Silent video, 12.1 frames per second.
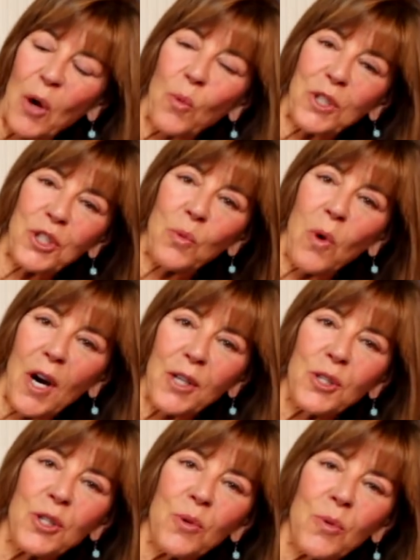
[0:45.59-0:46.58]
What you want
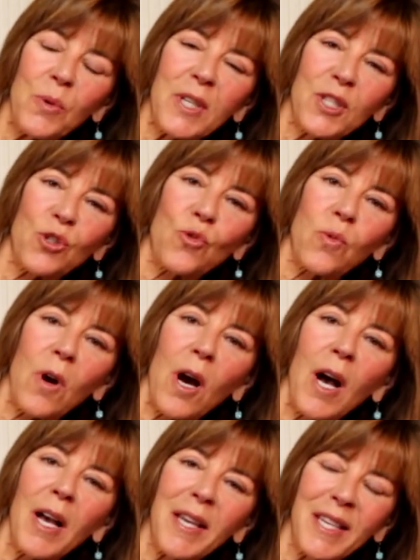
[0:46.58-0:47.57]
to do is
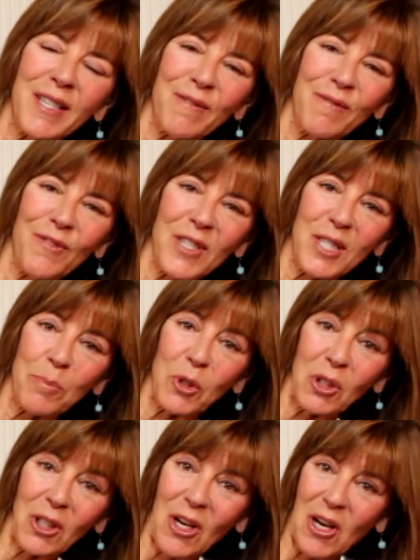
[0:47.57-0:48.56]
draw an
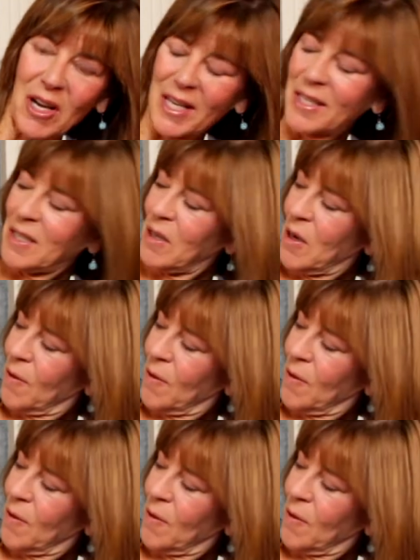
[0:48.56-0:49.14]
invisible line